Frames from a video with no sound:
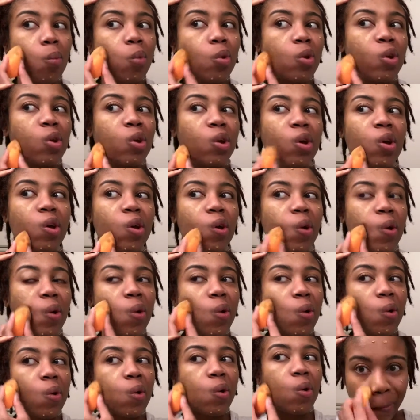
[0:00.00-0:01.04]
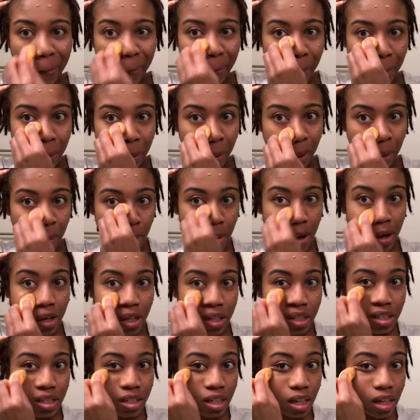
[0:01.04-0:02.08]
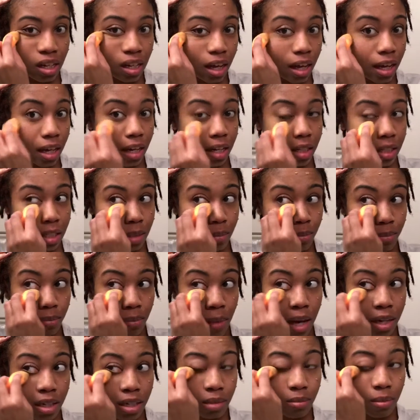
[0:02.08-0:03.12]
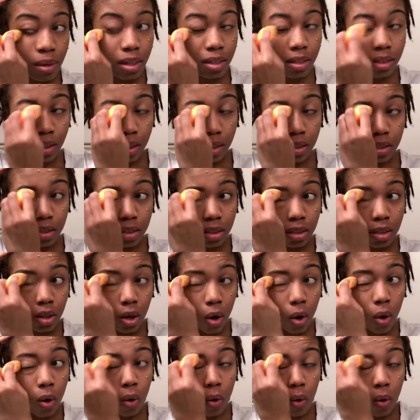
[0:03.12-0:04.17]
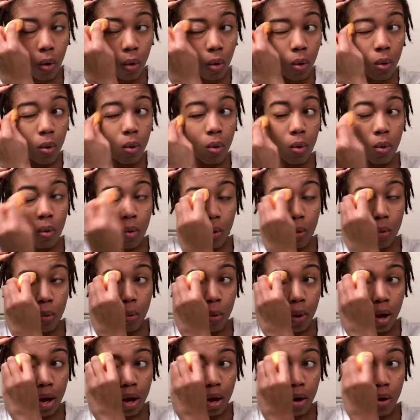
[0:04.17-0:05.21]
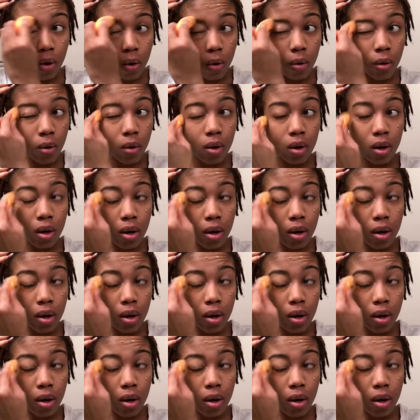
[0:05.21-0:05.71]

blend it in. You can barely see, like, it just matches my skin so well.